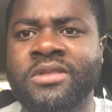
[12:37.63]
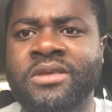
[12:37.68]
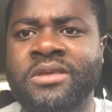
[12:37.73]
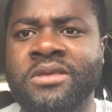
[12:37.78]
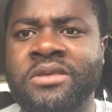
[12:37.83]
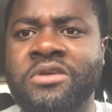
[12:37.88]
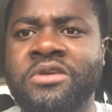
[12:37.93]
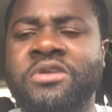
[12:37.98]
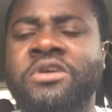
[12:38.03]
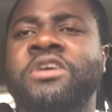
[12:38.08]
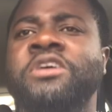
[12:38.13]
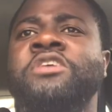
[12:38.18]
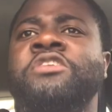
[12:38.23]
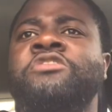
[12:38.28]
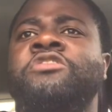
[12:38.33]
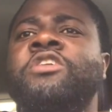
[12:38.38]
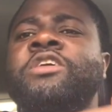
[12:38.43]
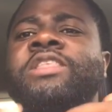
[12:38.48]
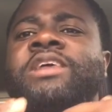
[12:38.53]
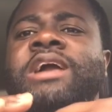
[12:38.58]
You know,
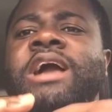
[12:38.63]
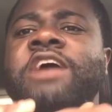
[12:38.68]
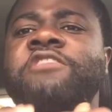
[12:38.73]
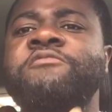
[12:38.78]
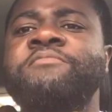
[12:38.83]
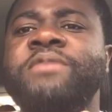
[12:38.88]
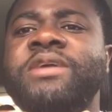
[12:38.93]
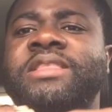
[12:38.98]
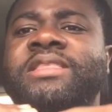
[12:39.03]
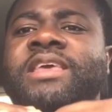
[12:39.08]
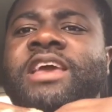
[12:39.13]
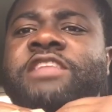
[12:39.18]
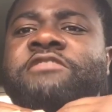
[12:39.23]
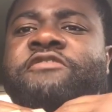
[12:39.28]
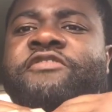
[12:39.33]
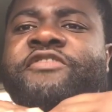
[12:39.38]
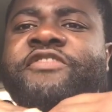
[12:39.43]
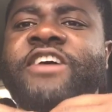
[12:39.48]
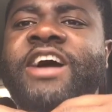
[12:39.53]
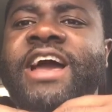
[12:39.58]
so the government can
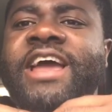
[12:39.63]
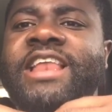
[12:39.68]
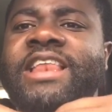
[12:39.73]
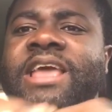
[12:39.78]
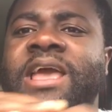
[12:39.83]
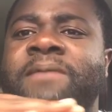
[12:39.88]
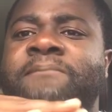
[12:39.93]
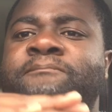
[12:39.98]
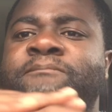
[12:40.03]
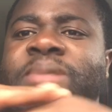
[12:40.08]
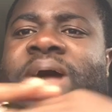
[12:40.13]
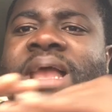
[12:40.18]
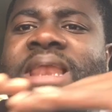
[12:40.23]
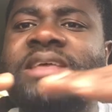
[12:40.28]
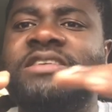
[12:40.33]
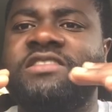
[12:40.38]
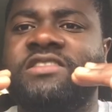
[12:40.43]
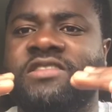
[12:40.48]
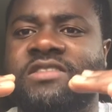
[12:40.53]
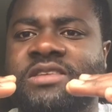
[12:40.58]
find a
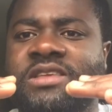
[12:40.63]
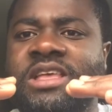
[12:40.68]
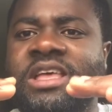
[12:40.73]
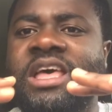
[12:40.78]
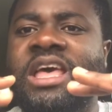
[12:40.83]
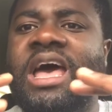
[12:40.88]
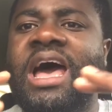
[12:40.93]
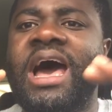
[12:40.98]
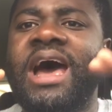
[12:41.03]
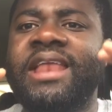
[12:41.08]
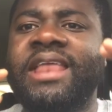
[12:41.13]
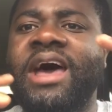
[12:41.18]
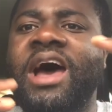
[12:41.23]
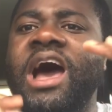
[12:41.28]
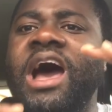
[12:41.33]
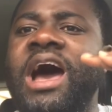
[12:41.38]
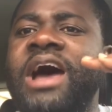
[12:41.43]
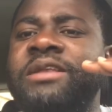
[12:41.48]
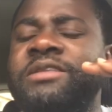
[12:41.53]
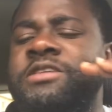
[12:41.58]
balance
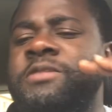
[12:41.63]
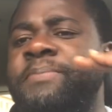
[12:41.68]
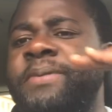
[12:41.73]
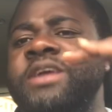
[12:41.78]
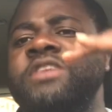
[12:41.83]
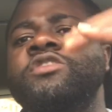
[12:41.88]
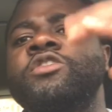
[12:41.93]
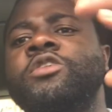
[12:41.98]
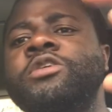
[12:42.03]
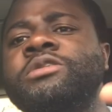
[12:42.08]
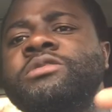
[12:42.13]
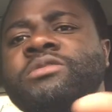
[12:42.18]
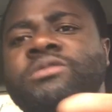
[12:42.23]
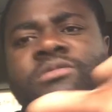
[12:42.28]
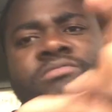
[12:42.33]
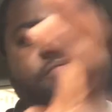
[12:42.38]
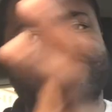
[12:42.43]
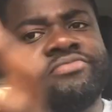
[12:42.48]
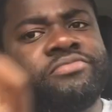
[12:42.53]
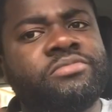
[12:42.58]
at depending on,
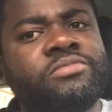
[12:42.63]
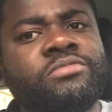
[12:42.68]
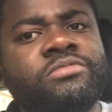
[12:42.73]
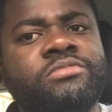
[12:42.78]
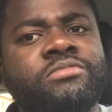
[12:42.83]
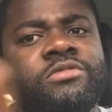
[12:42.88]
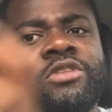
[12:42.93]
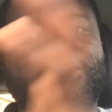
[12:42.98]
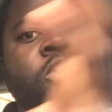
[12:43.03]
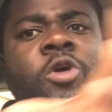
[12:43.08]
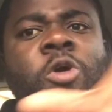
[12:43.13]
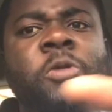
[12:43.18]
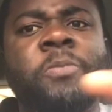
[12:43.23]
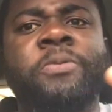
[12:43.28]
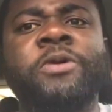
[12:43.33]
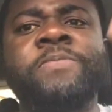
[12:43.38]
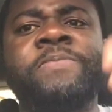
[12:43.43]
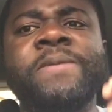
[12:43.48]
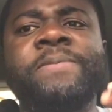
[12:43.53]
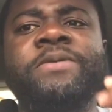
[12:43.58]
you know, you
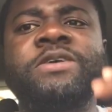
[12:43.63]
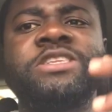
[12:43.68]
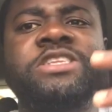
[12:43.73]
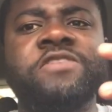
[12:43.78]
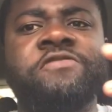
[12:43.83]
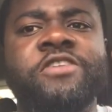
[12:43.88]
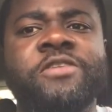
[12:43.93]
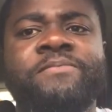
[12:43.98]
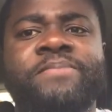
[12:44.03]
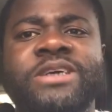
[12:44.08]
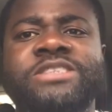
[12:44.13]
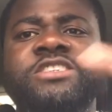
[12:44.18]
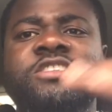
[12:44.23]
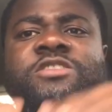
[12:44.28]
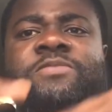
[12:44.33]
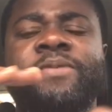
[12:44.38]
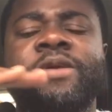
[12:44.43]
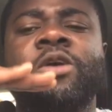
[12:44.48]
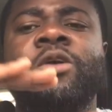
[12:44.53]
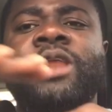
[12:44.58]
put people in different places
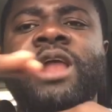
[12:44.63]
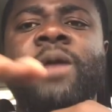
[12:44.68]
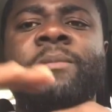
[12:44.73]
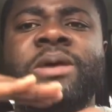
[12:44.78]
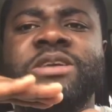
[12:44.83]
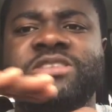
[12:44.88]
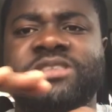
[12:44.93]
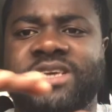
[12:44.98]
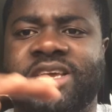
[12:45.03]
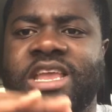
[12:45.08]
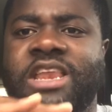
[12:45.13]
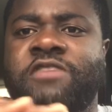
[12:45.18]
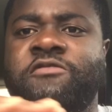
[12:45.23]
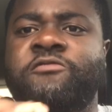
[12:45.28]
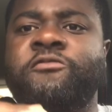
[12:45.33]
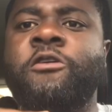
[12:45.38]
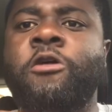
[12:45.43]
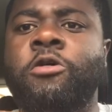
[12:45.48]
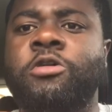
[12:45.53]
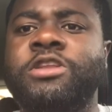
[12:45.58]
depending on how much they can
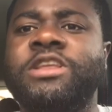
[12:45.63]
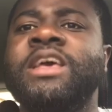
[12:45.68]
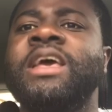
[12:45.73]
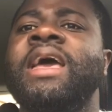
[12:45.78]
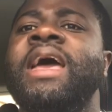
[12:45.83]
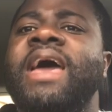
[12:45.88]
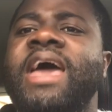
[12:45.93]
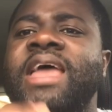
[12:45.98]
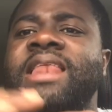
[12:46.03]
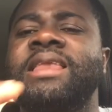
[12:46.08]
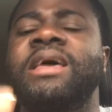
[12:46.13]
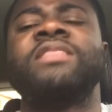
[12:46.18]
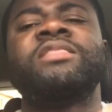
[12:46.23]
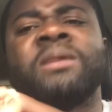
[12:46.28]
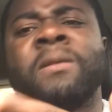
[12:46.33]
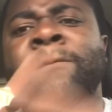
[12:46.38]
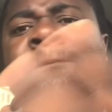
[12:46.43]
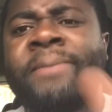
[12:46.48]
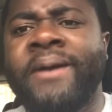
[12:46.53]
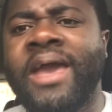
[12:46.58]
afford and let
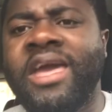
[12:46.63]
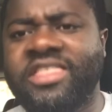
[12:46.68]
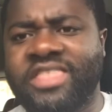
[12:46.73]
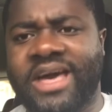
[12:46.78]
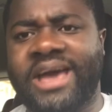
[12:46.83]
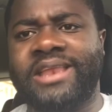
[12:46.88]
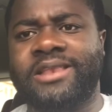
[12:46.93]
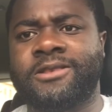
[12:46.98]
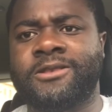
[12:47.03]
them pay that.